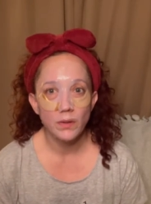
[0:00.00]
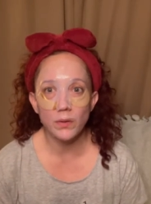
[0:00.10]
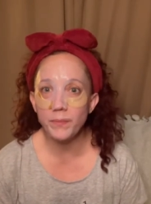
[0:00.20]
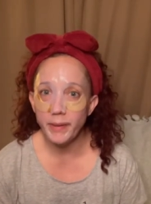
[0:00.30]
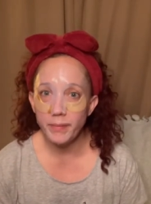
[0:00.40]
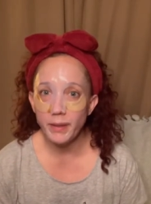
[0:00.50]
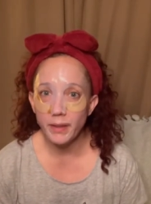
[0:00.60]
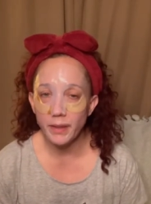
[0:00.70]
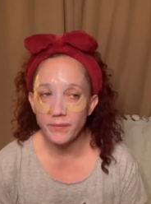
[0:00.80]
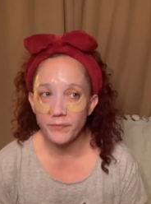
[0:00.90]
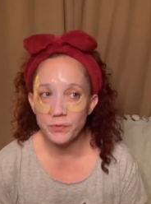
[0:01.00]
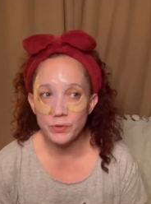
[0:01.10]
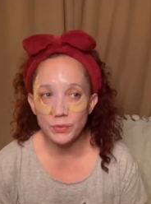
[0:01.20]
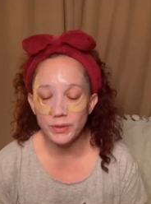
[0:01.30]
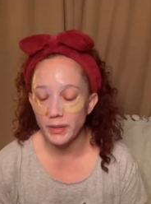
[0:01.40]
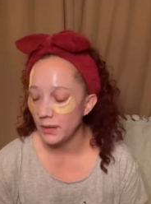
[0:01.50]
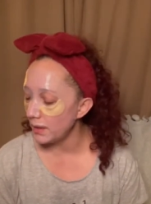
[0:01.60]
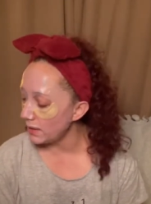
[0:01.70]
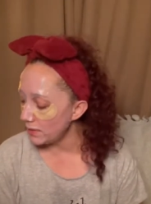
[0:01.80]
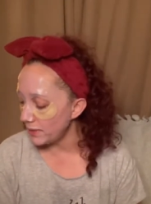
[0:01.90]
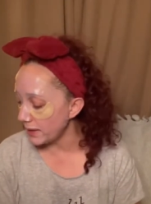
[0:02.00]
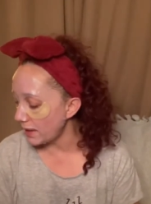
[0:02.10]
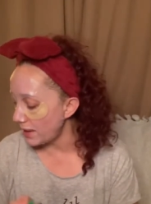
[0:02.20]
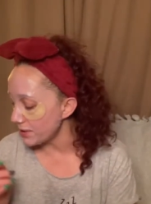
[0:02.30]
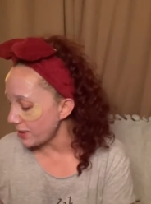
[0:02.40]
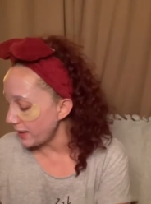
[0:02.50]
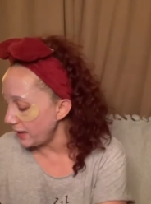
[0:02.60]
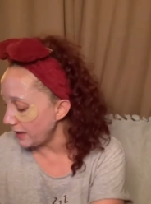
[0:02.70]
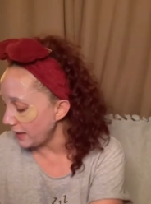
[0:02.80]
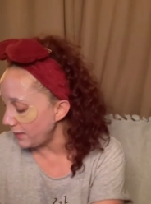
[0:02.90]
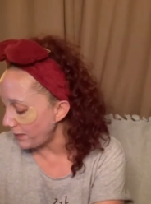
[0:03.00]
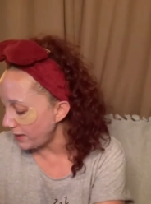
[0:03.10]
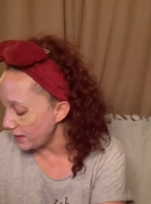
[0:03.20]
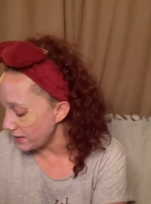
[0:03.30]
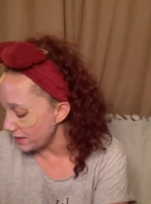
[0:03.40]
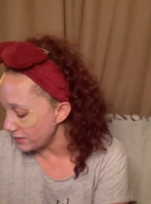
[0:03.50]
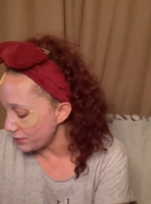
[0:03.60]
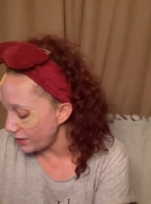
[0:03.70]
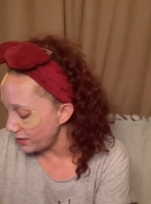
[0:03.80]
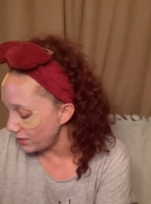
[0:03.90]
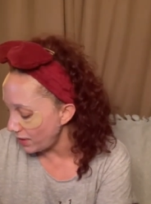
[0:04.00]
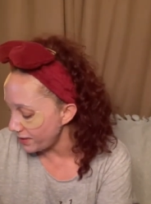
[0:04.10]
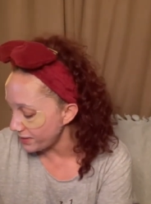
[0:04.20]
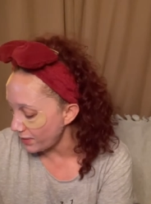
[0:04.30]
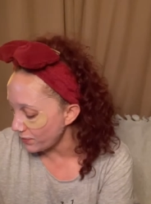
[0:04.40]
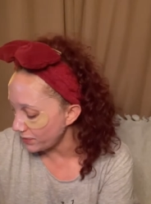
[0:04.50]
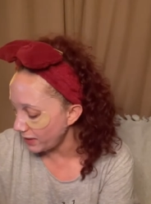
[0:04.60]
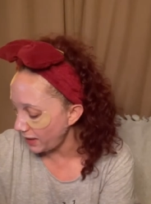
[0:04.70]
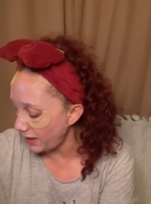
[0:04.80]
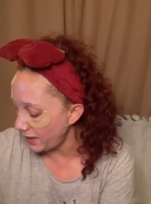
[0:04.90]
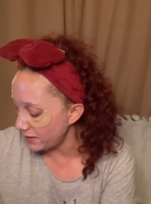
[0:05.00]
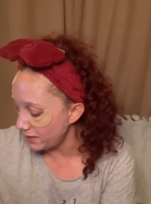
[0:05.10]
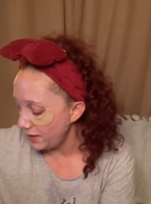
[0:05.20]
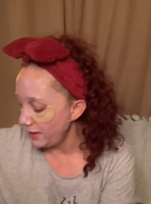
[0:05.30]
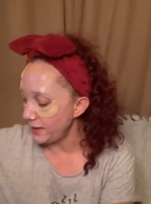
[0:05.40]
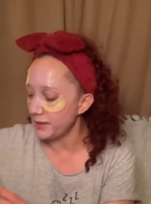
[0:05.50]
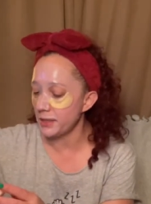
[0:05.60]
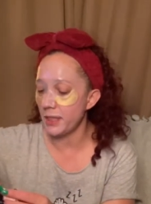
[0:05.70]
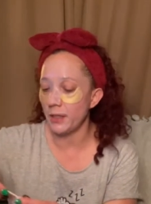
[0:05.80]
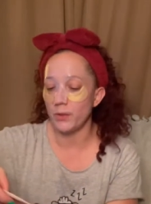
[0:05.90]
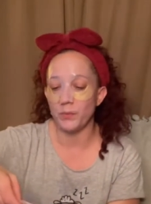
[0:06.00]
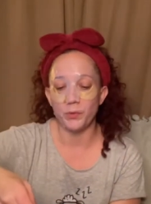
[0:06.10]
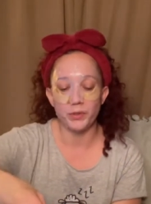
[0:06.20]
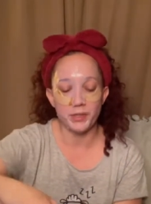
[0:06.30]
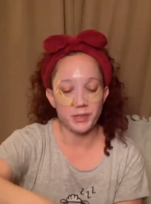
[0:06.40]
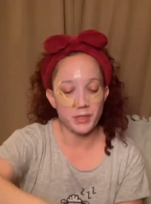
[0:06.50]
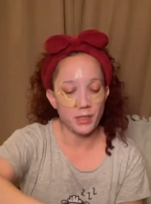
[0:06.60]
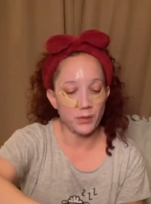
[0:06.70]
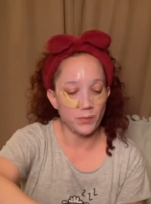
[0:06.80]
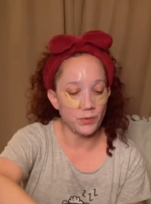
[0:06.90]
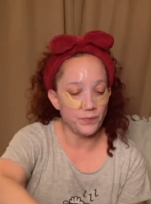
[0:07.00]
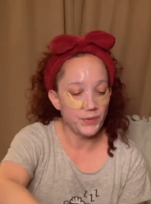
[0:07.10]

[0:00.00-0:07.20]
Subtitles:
Or maybe I got it from Julie. Oh my gosh, I can't keep anything straight, guys. I really can't. It's terrible. It's terrible.